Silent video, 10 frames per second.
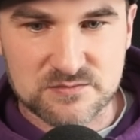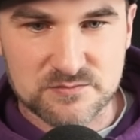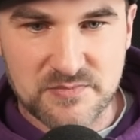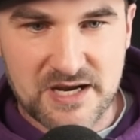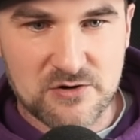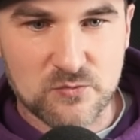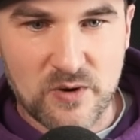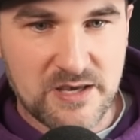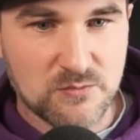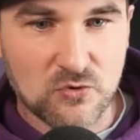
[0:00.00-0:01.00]
matter
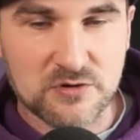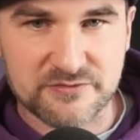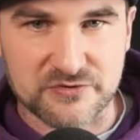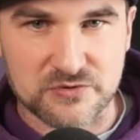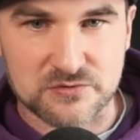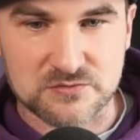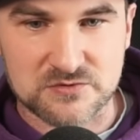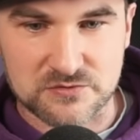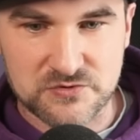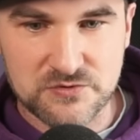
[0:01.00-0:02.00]
way more for you,
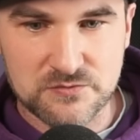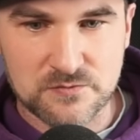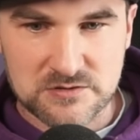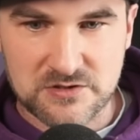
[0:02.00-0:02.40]
don't you?